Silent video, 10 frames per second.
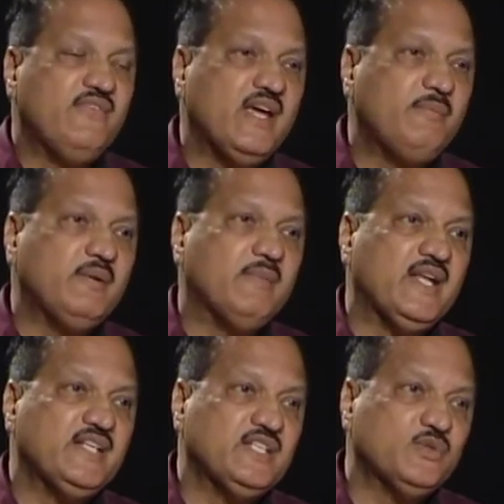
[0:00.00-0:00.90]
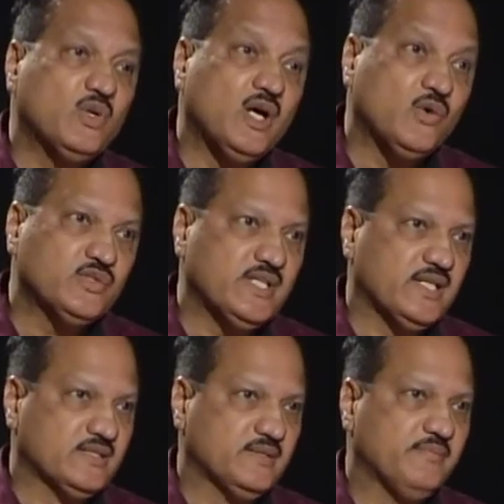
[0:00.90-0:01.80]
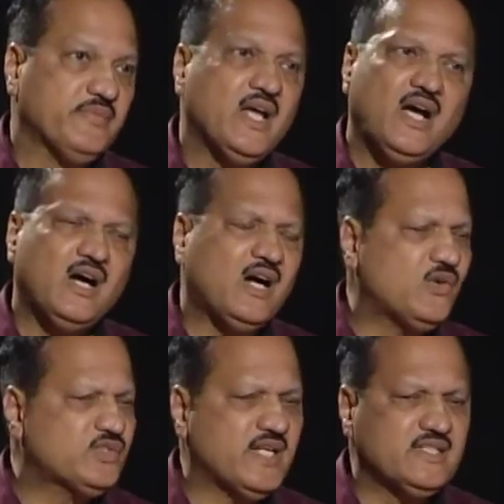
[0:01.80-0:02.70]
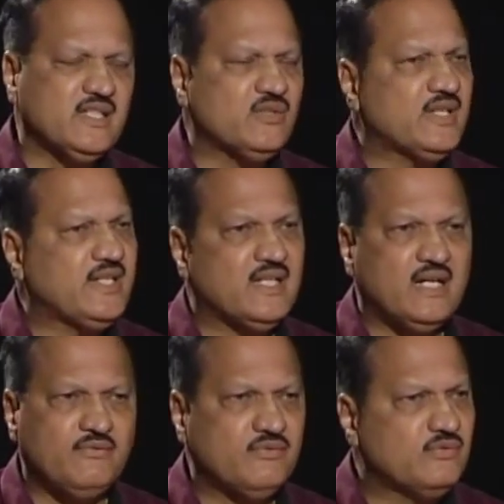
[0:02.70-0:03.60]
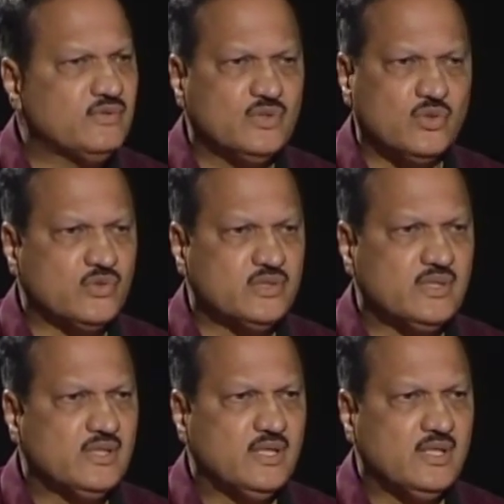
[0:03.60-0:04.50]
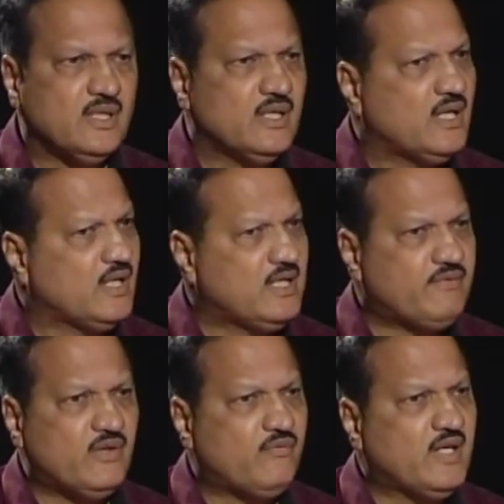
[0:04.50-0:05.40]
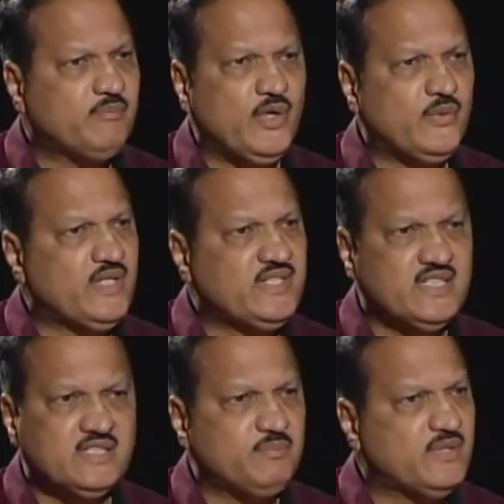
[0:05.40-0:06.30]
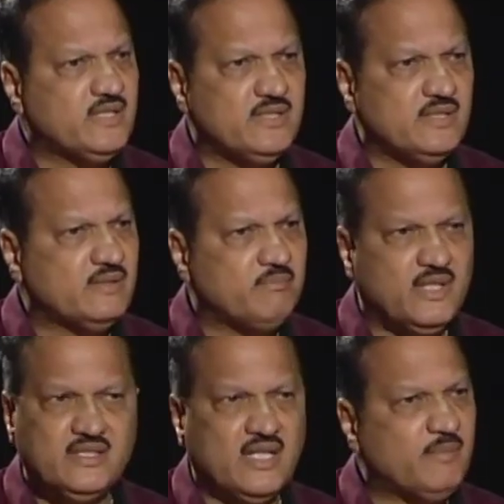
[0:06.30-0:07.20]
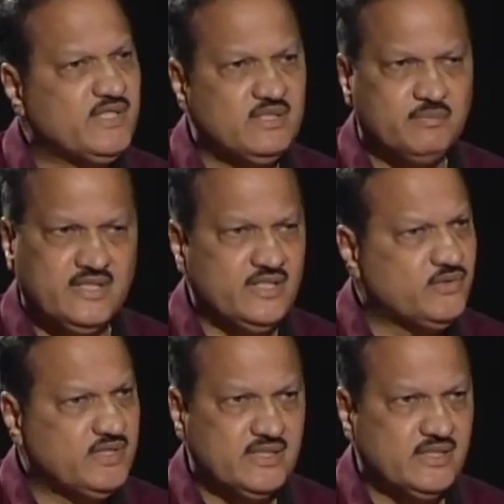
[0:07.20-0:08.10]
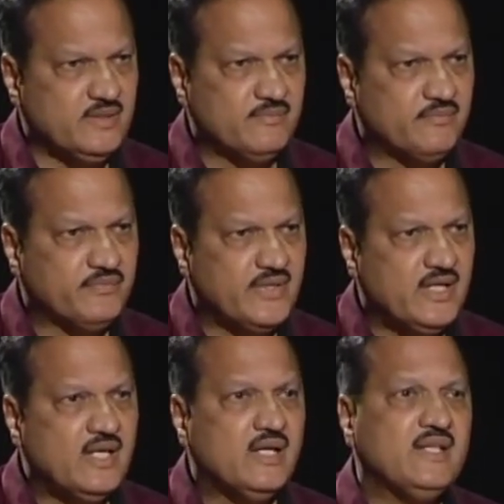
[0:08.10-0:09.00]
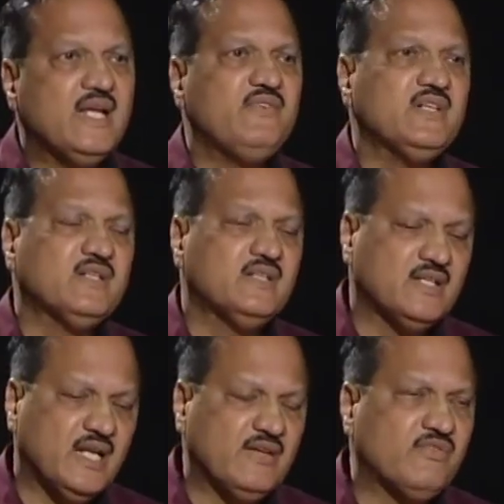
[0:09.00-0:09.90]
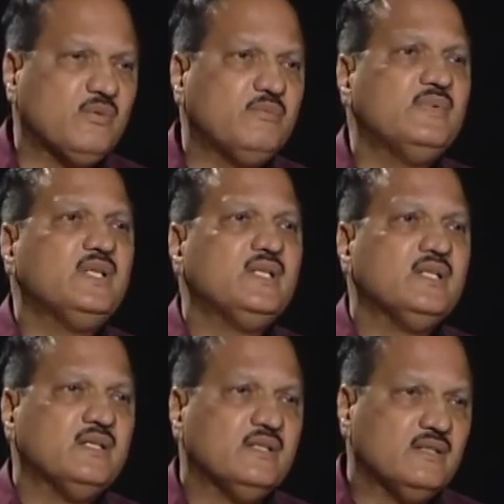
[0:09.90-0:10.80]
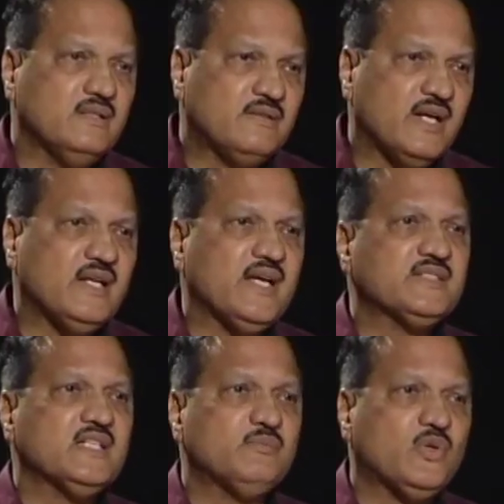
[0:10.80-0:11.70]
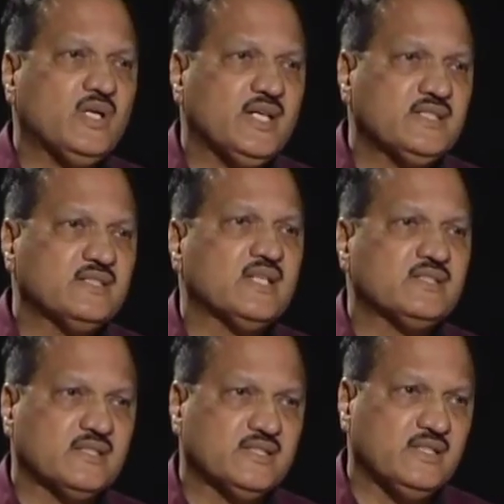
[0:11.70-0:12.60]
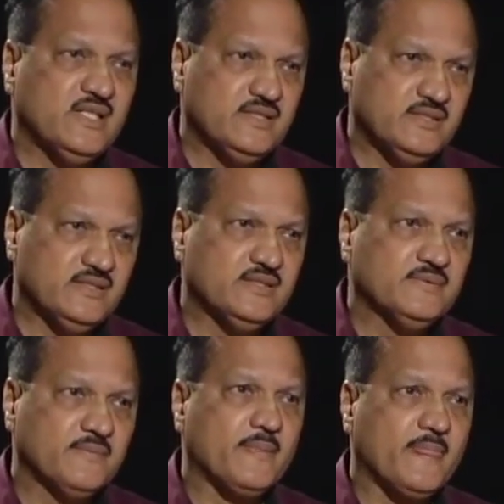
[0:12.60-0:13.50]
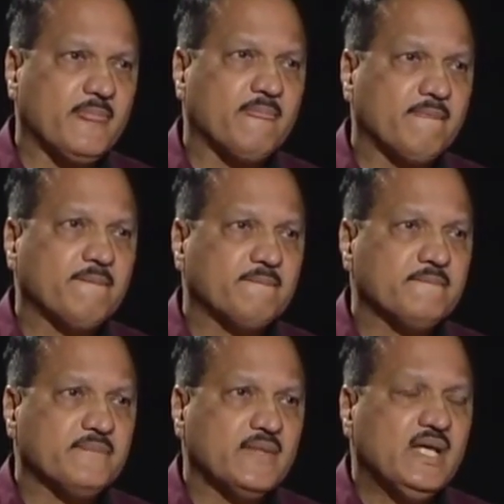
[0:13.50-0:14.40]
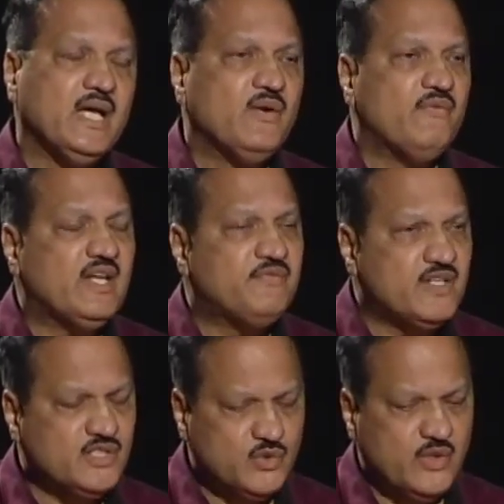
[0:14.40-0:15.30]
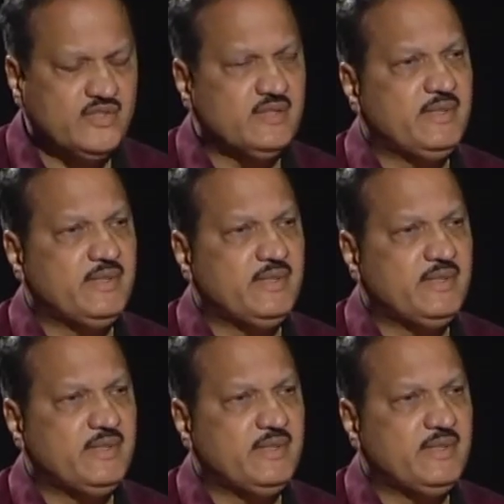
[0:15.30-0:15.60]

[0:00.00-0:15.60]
We have been managing through a house tax. Our house tax is around 9.5 crores. If our 1.26 per month, how much is per year, you just say. Then we collect from trade license, board license, construction licenses. When I first took over as the